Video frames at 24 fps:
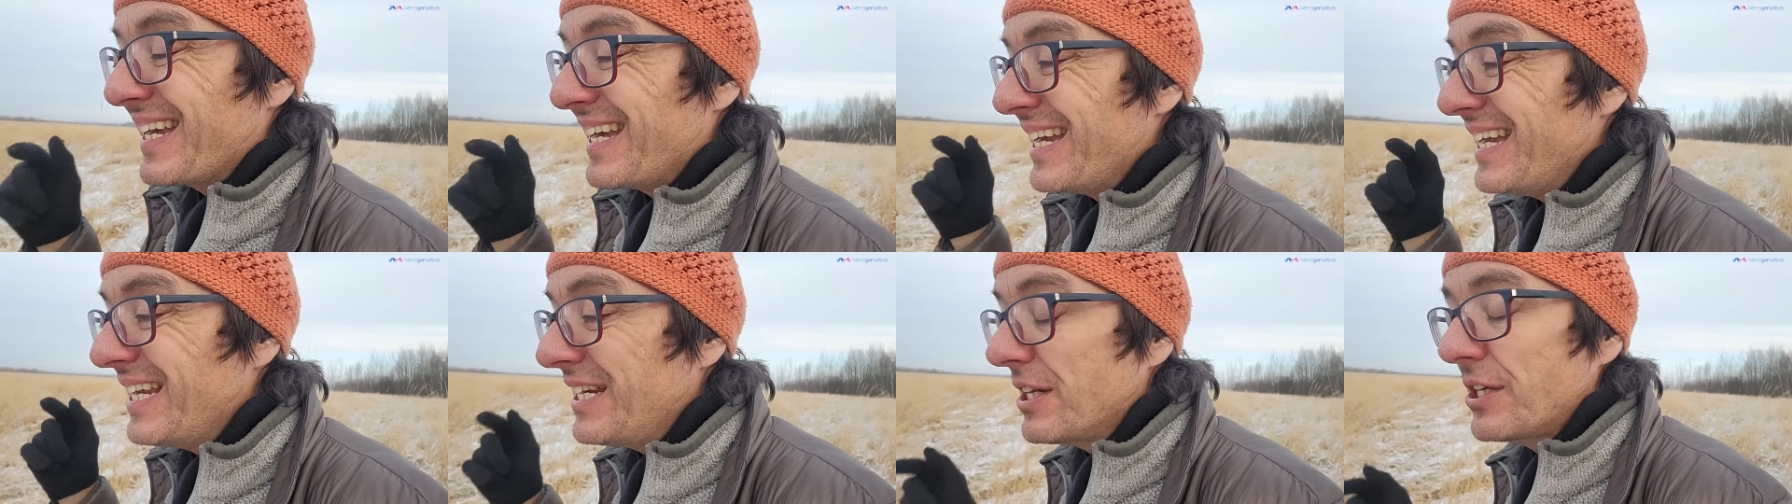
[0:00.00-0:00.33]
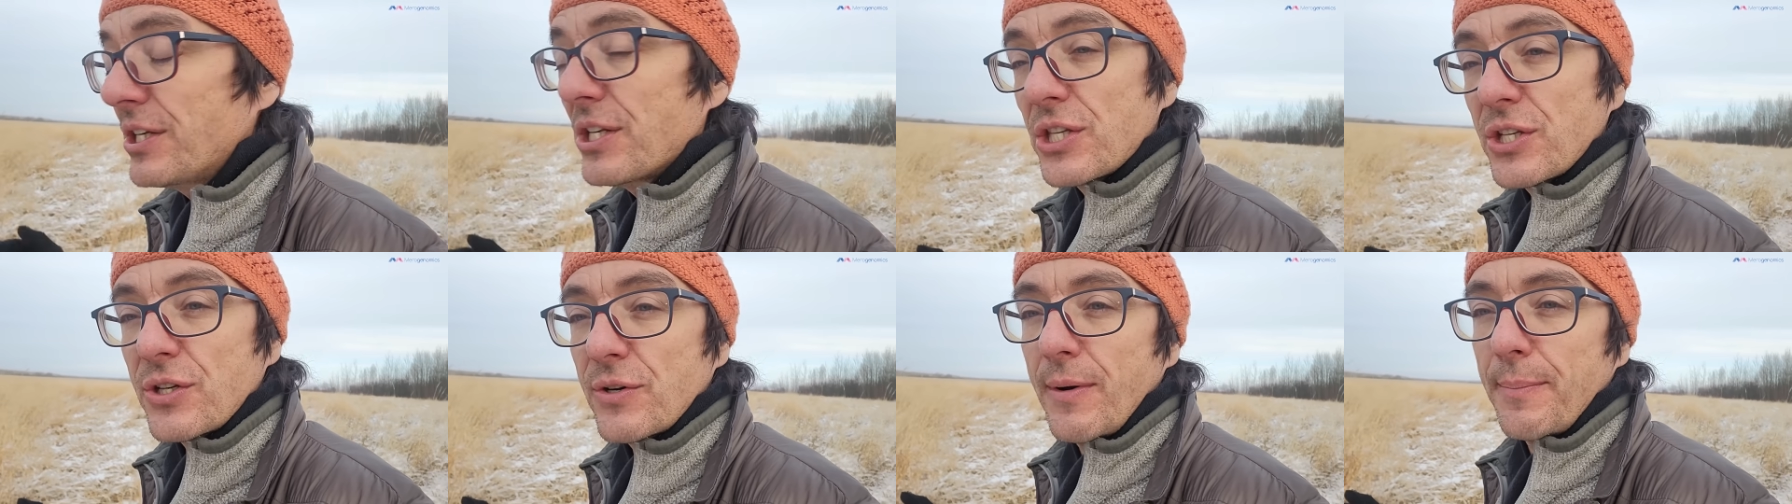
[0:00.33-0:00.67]
in the
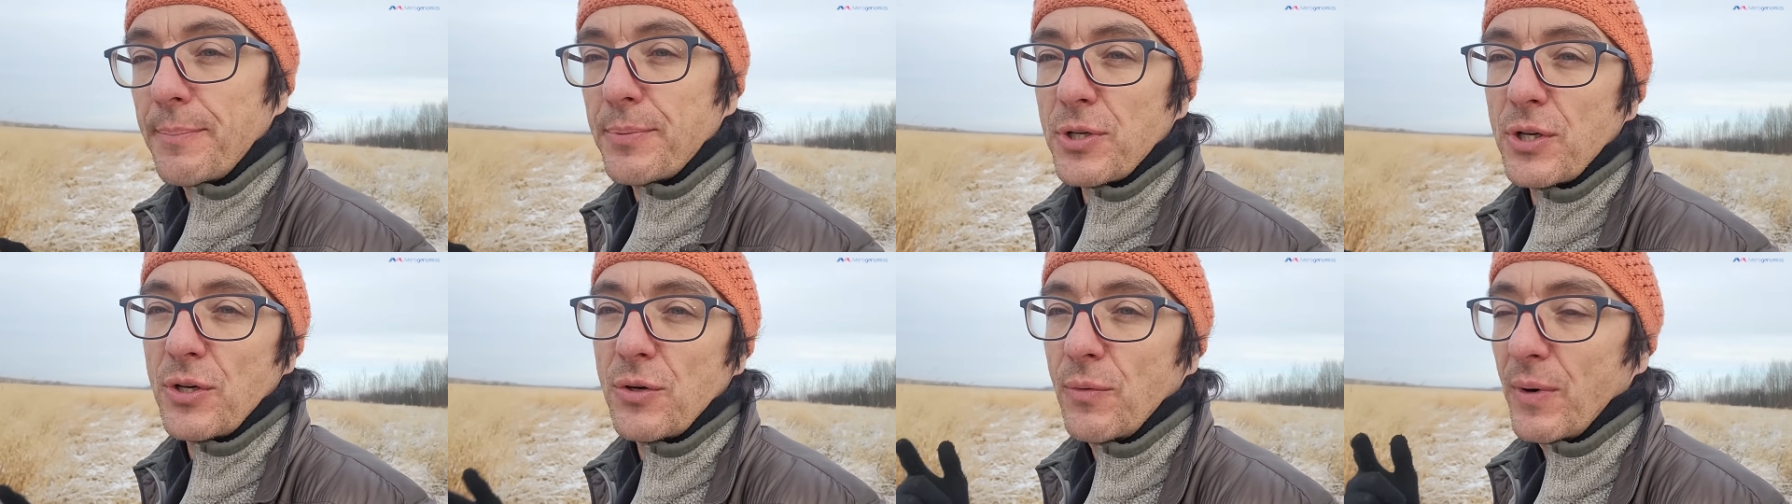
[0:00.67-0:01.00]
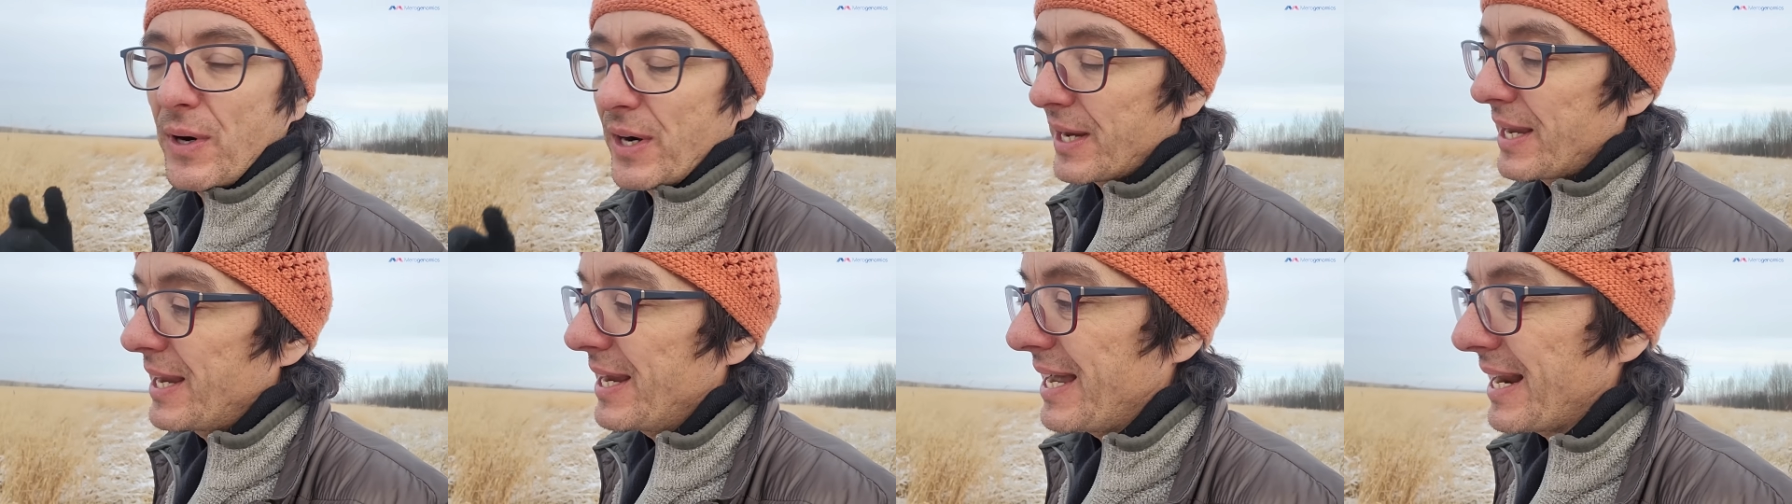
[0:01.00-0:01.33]
description
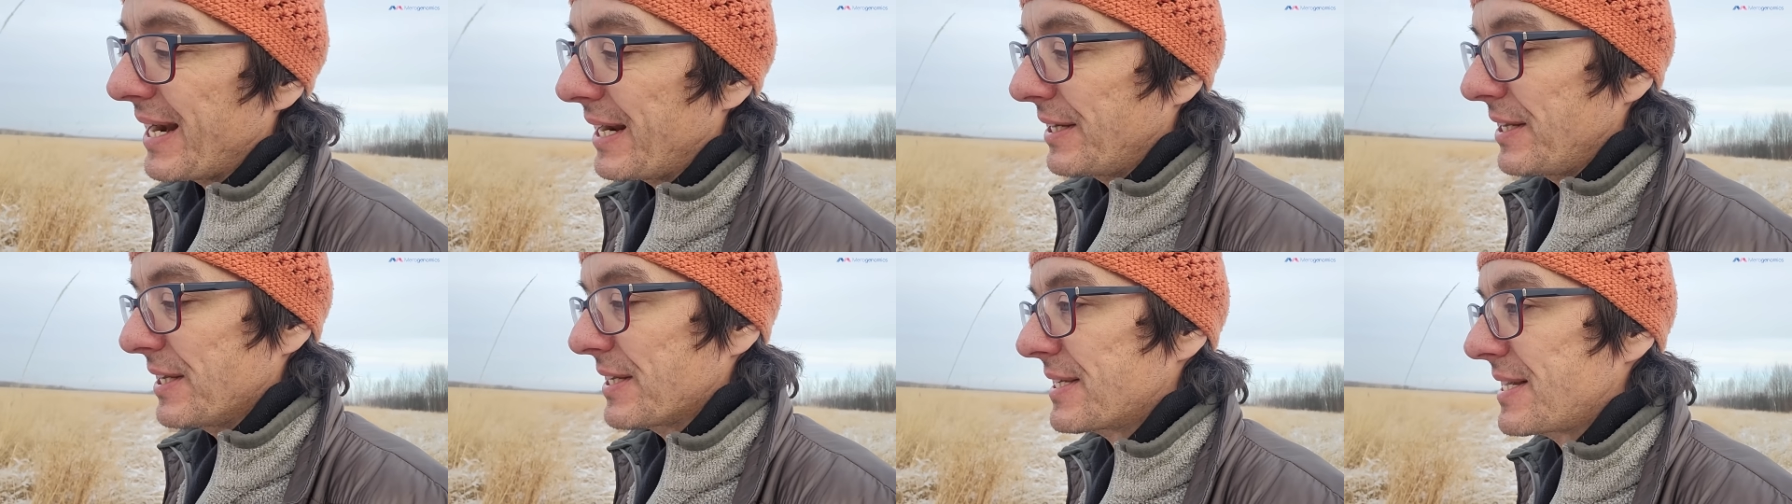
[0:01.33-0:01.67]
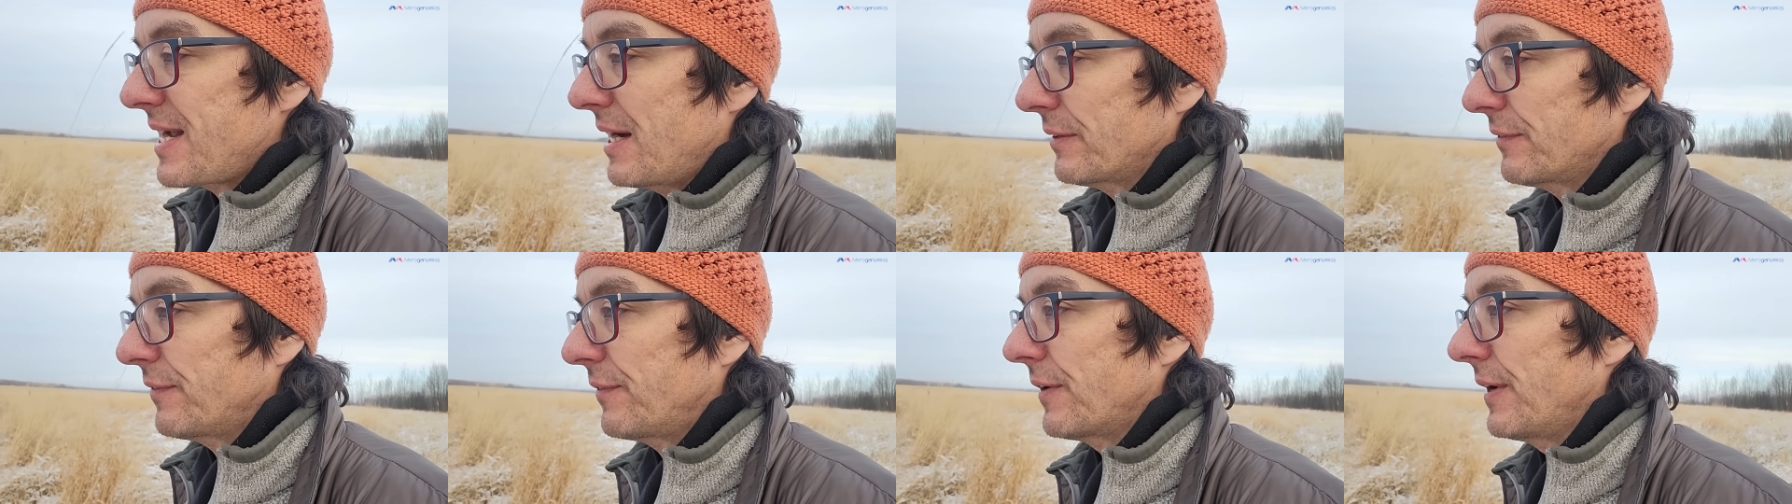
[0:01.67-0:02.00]
where you can get a
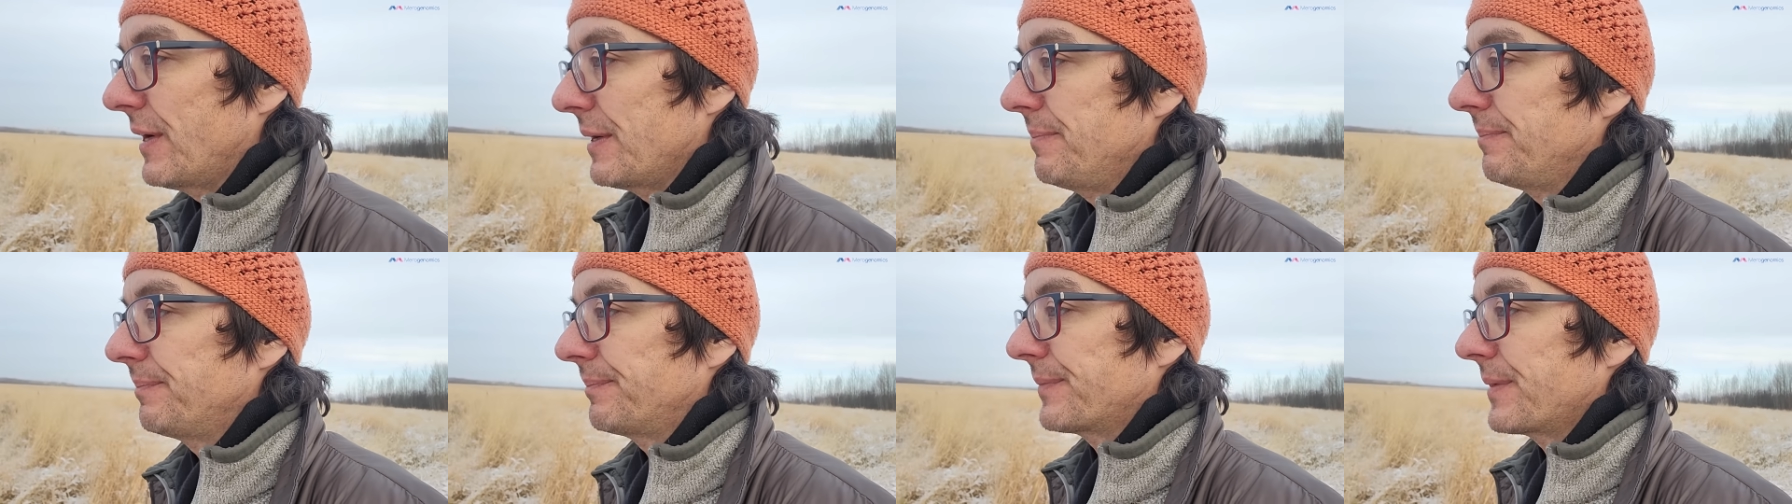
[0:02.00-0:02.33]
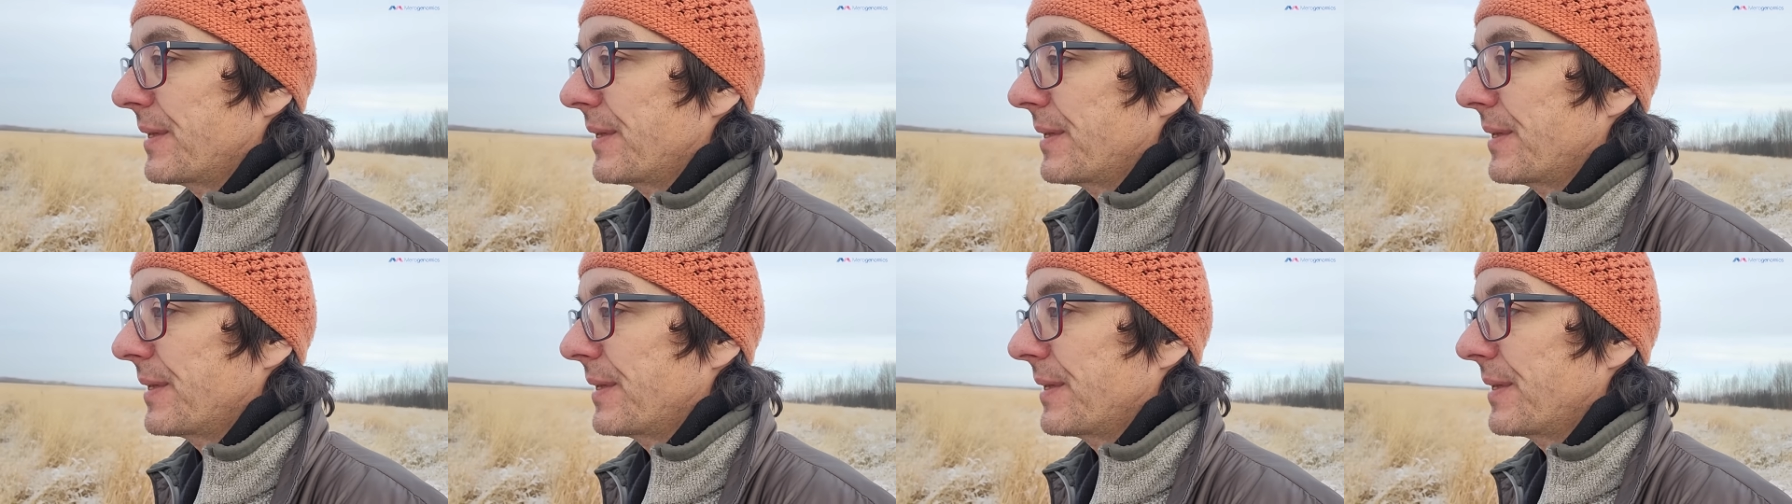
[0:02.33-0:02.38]
discount for it.